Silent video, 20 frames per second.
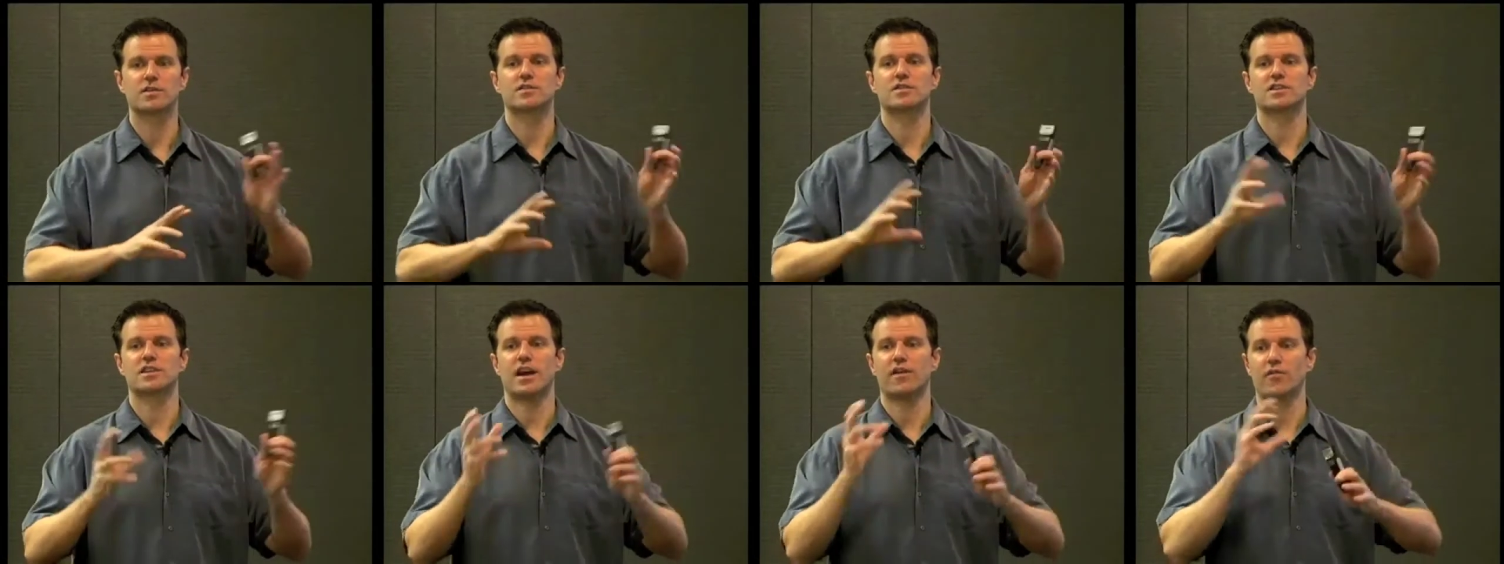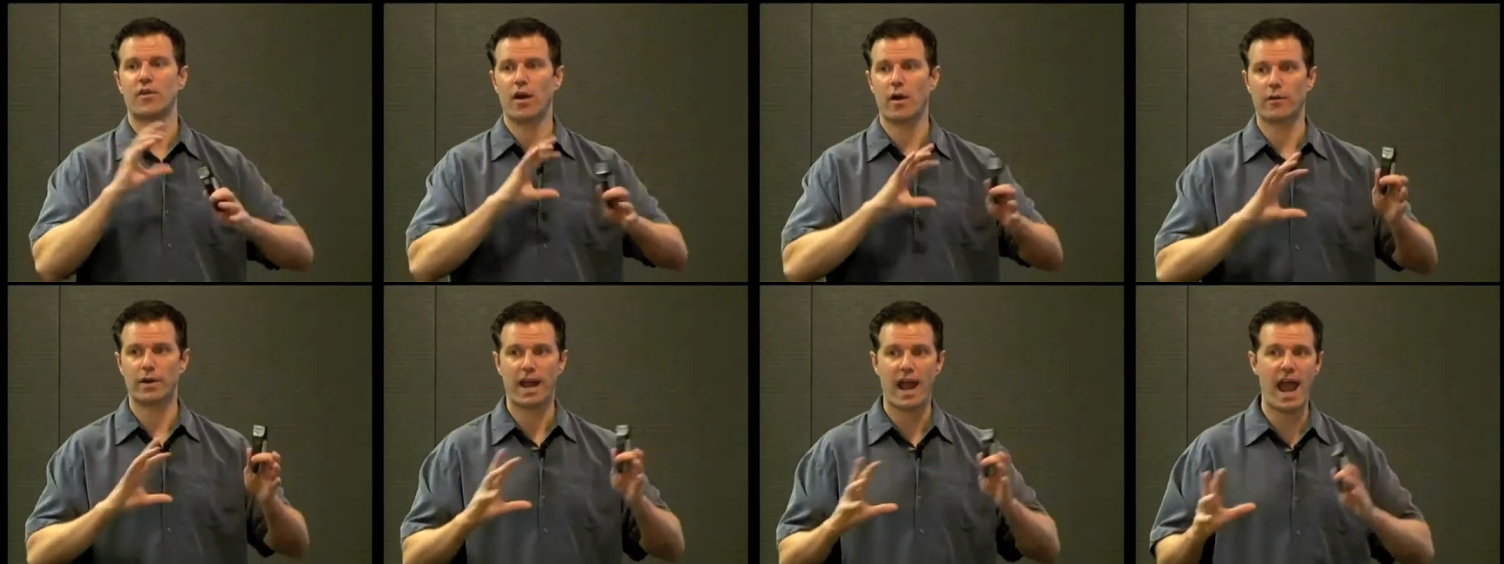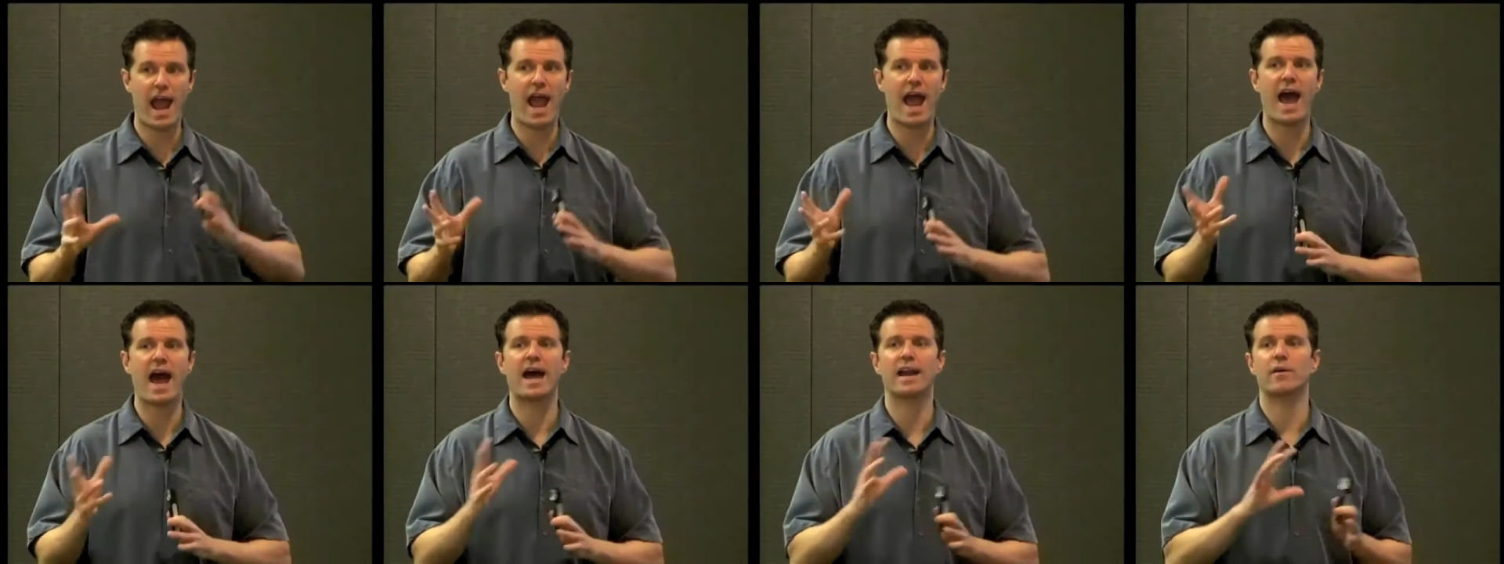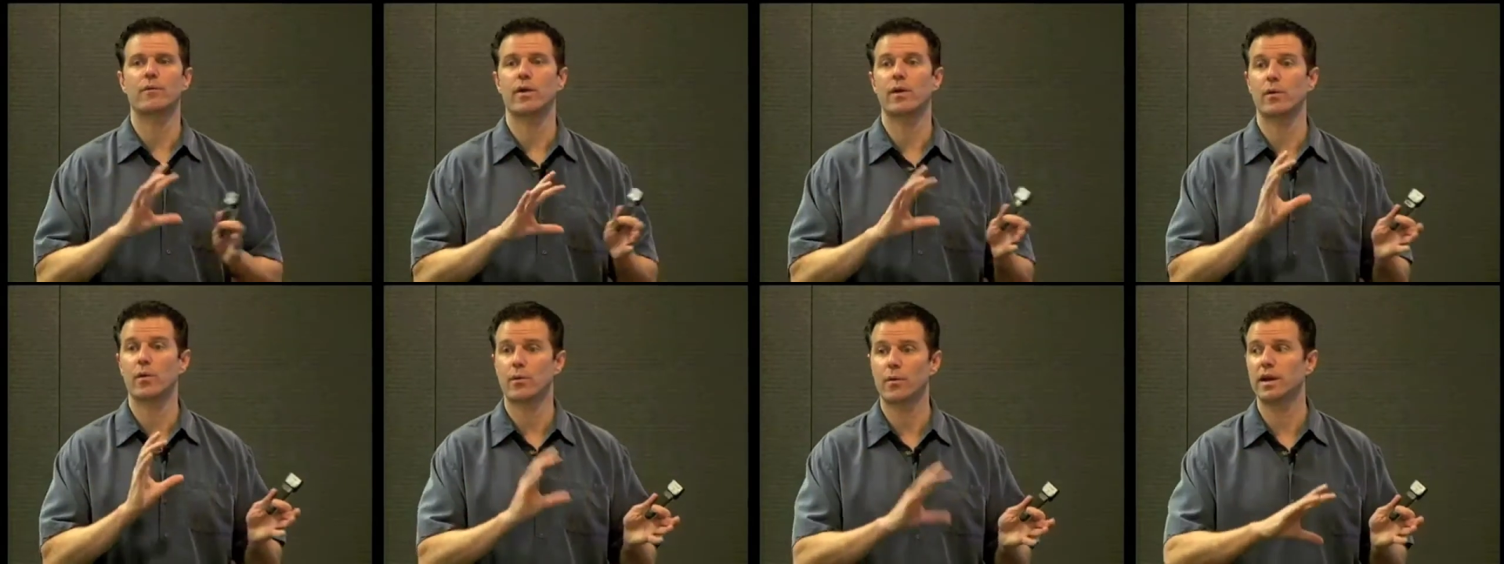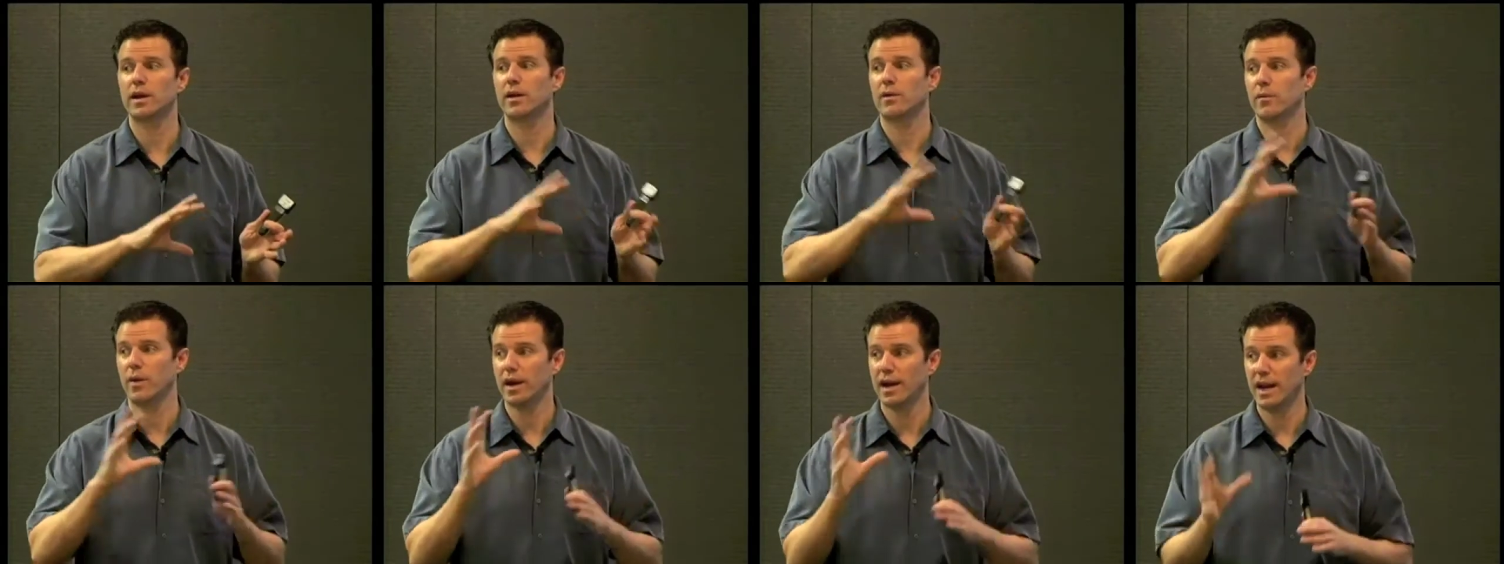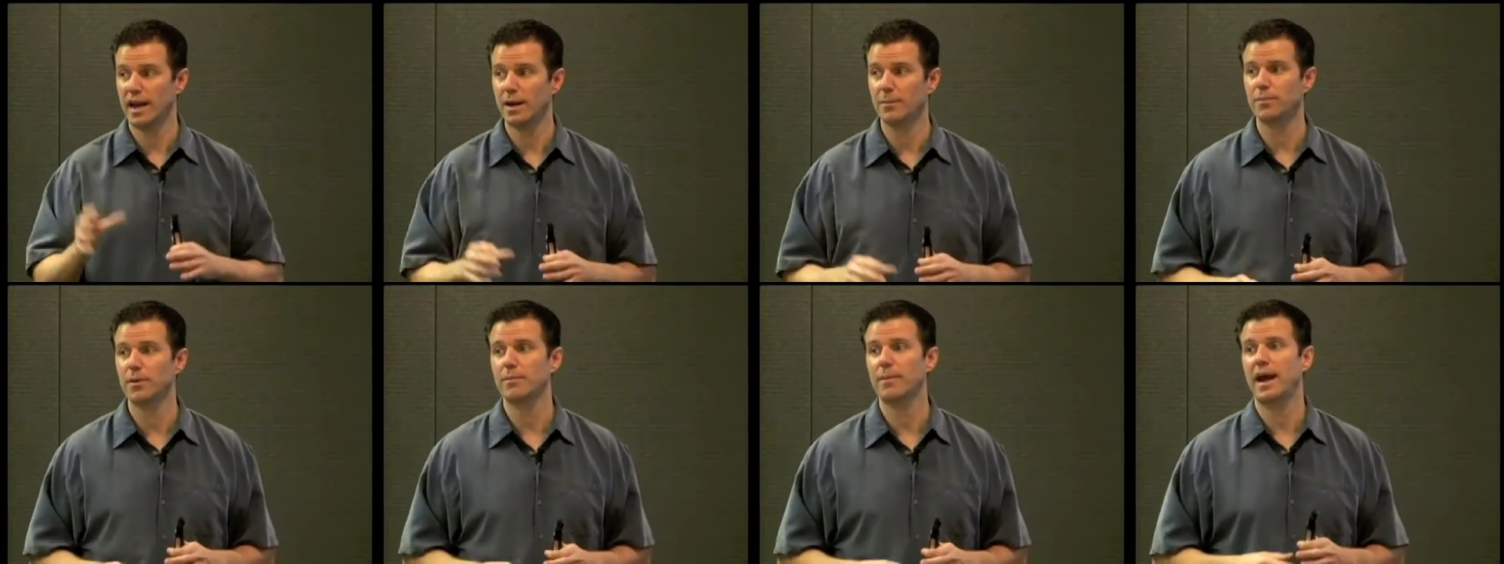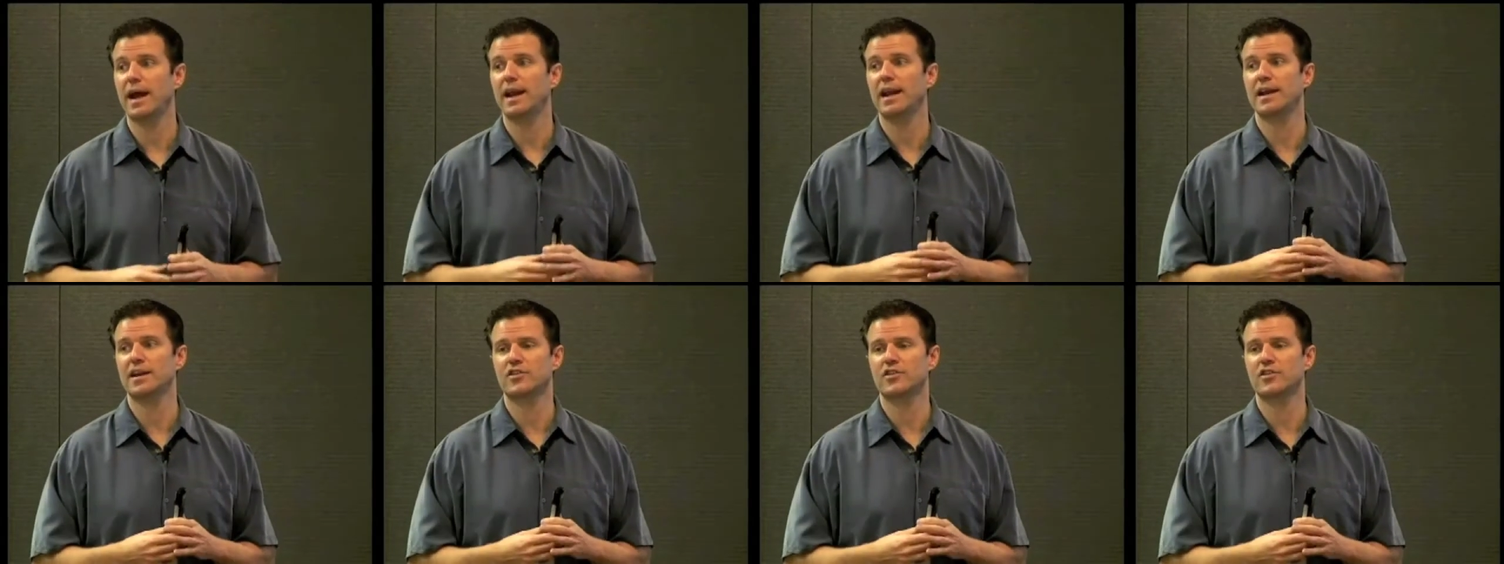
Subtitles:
stuff we already had, and we weren't ready to implement it.